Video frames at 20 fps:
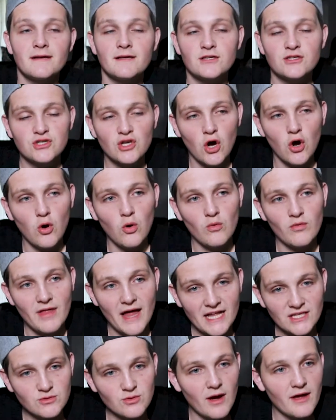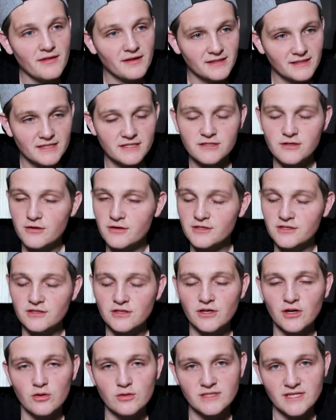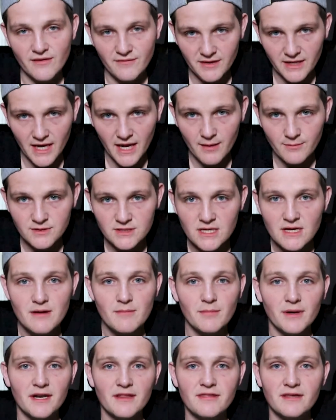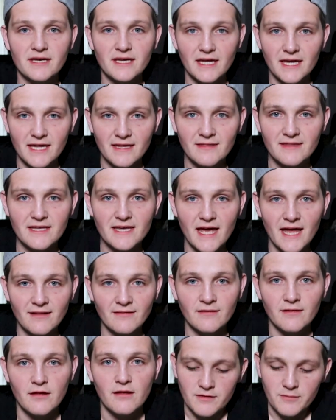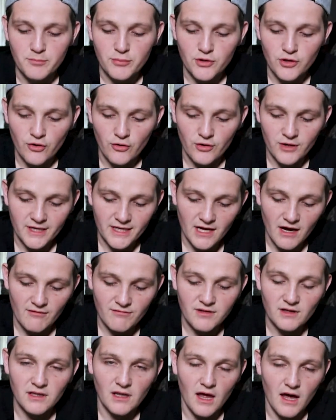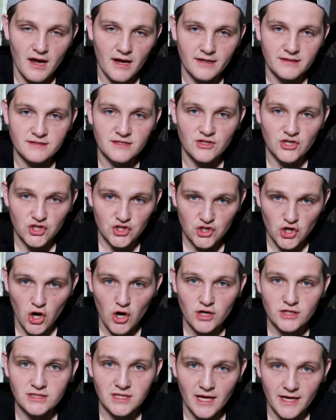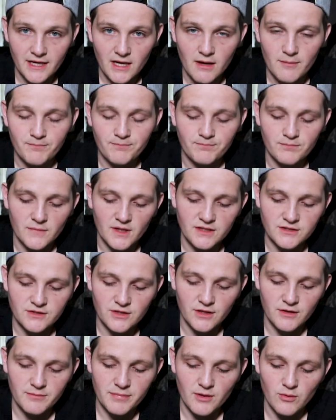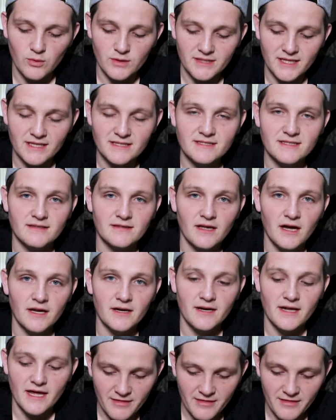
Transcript: So that's why I think this series is going to go 7 games. But I think in the end, the purity of the lines in the Sharks lineup is going to be what gets it done.